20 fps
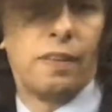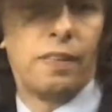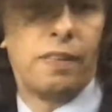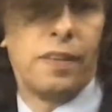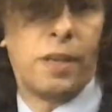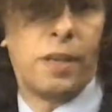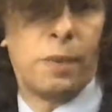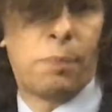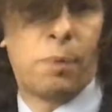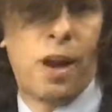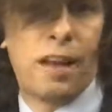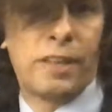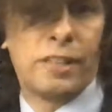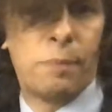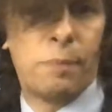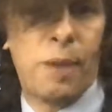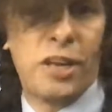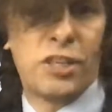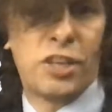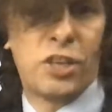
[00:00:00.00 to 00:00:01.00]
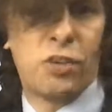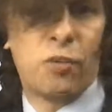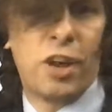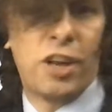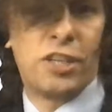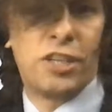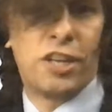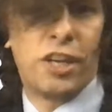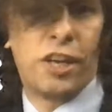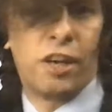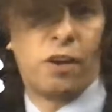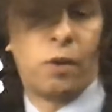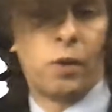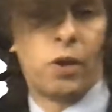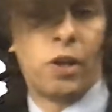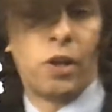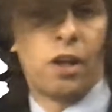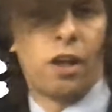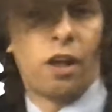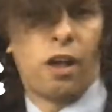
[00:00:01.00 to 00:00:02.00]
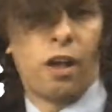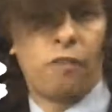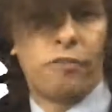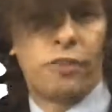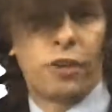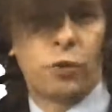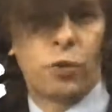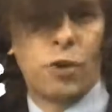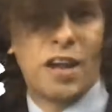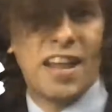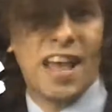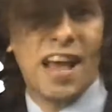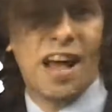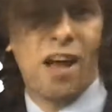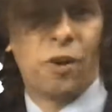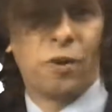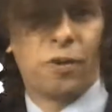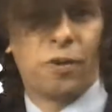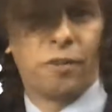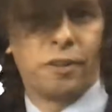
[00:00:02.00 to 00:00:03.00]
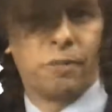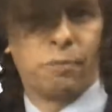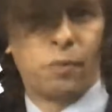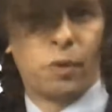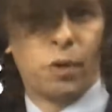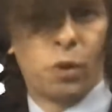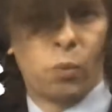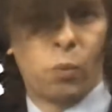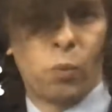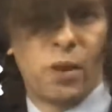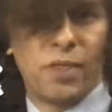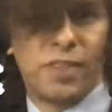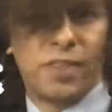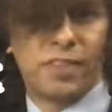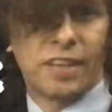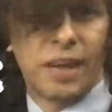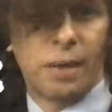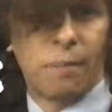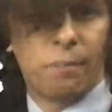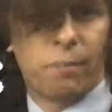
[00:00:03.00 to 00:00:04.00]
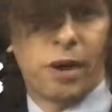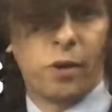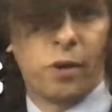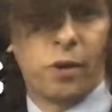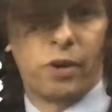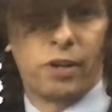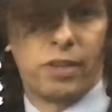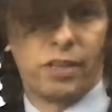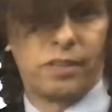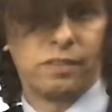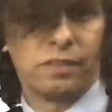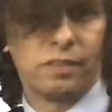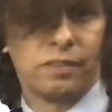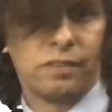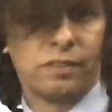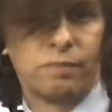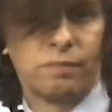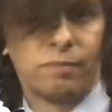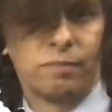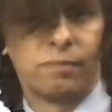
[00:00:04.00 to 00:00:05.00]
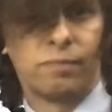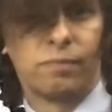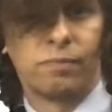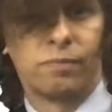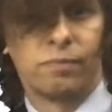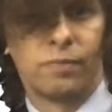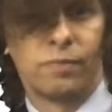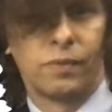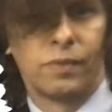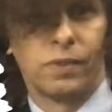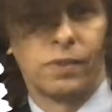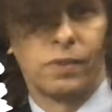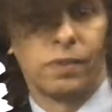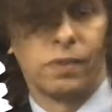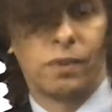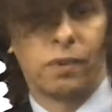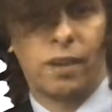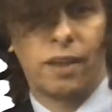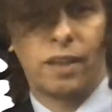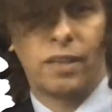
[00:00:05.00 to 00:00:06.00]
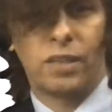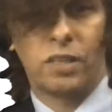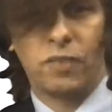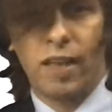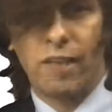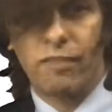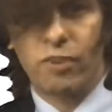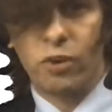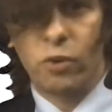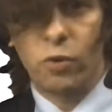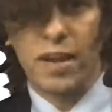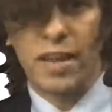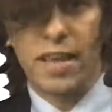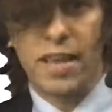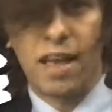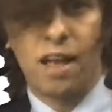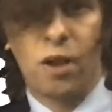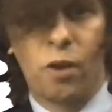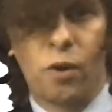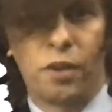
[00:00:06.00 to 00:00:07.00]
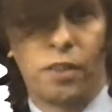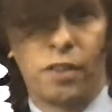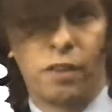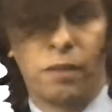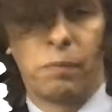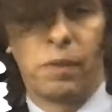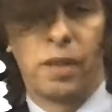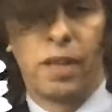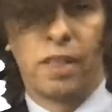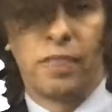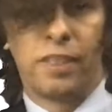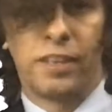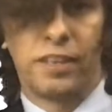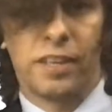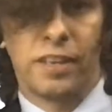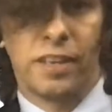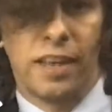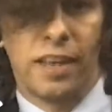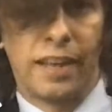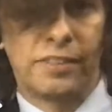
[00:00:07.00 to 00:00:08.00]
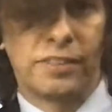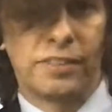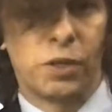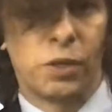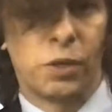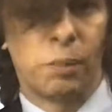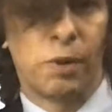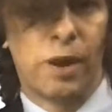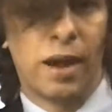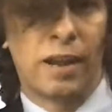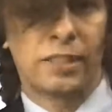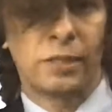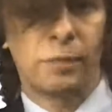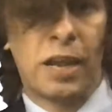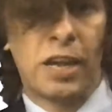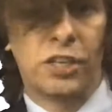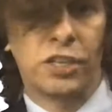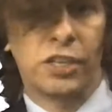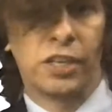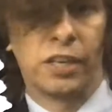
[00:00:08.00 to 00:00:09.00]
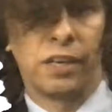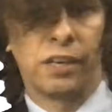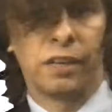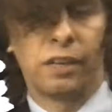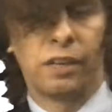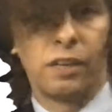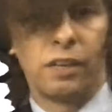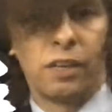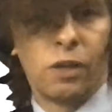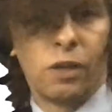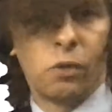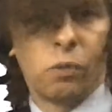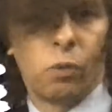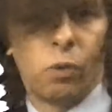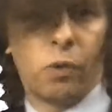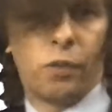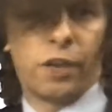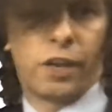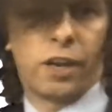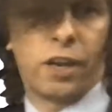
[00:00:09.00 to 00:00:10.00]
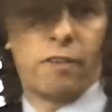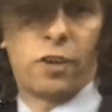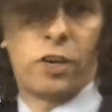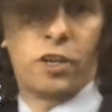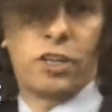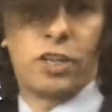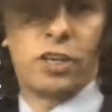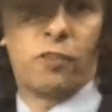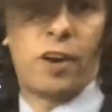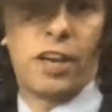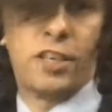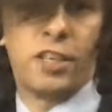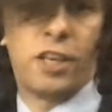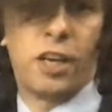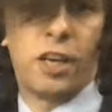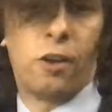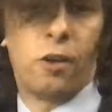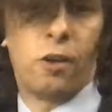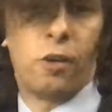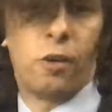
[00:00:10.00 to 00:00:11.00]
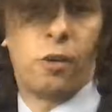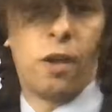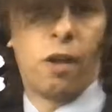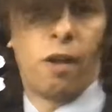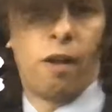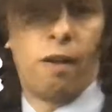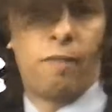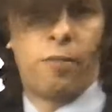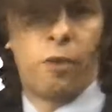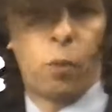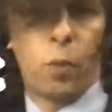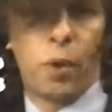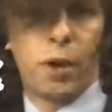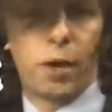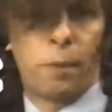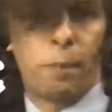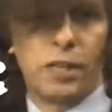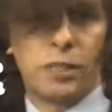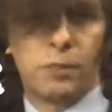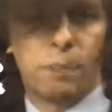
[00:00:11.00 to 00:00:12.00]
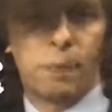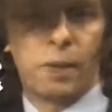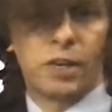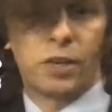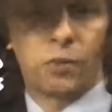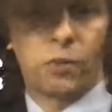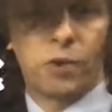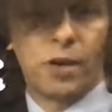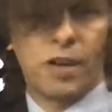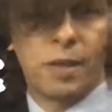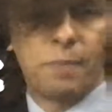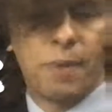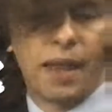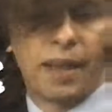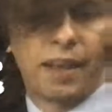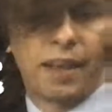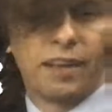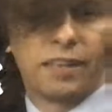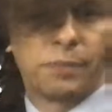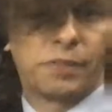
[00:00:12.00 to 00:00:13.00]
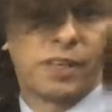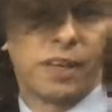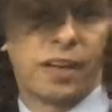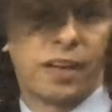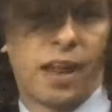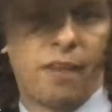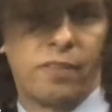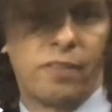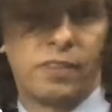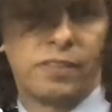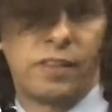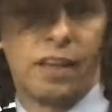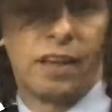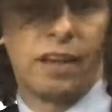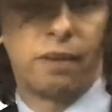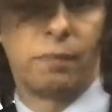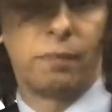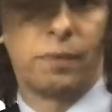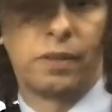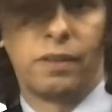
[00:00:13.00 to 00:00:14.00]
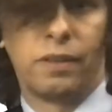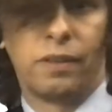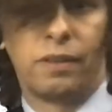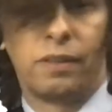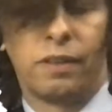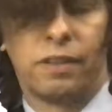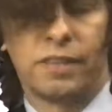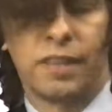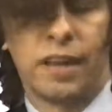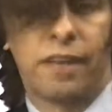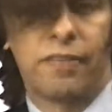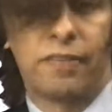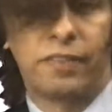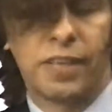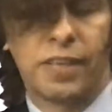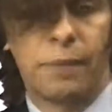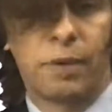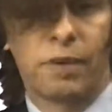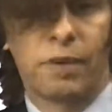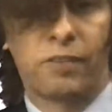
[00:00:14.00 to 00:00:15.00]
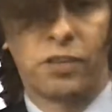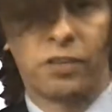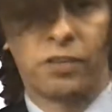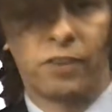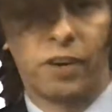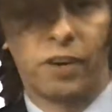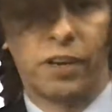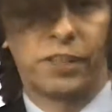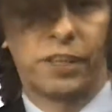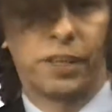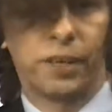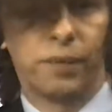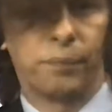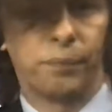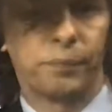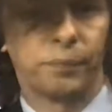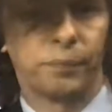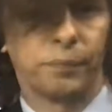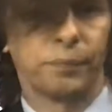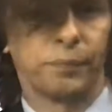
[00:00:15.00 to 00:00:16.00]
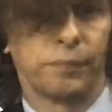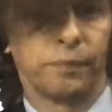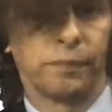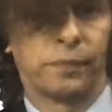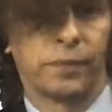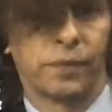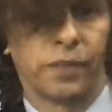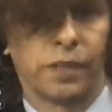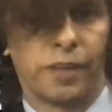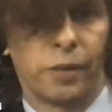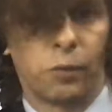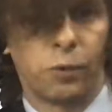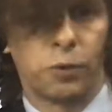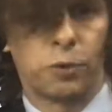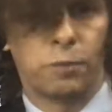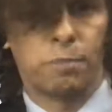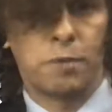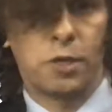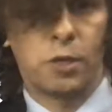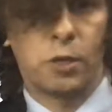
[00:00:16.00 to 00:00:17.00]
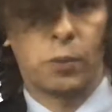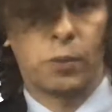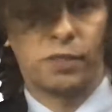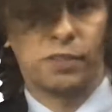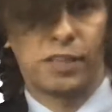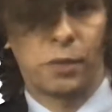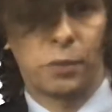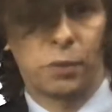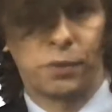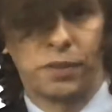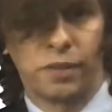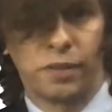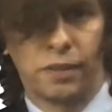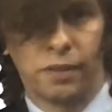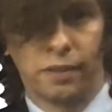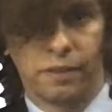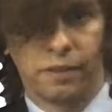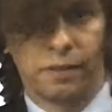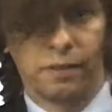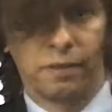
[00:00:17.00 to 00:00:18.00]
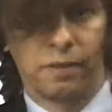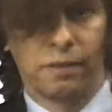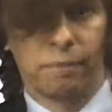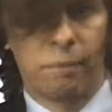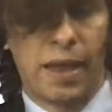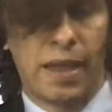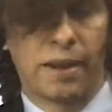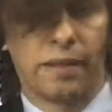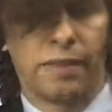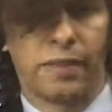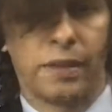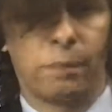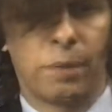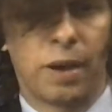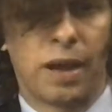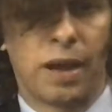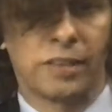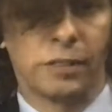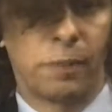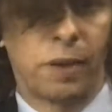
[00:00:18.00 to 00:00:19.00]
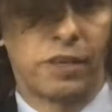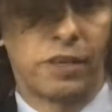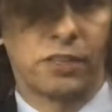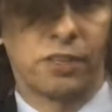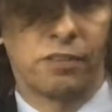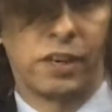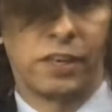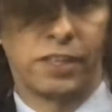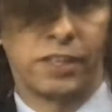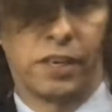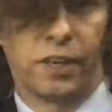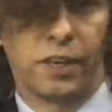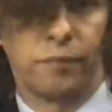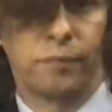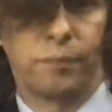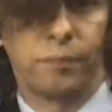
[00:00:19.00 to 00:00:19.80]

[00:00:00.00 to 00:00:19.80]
the approximation ratio of the greedy algorithm with the same priorities. Okay, so if I have the greedy algorithm that gets a good approximation, well, the conversion ratio of the winner pays bid greedy mechanism is going to have the same. It's going to have the same conversion ratio. In other words, mu is equal to beta, the approximation ratio.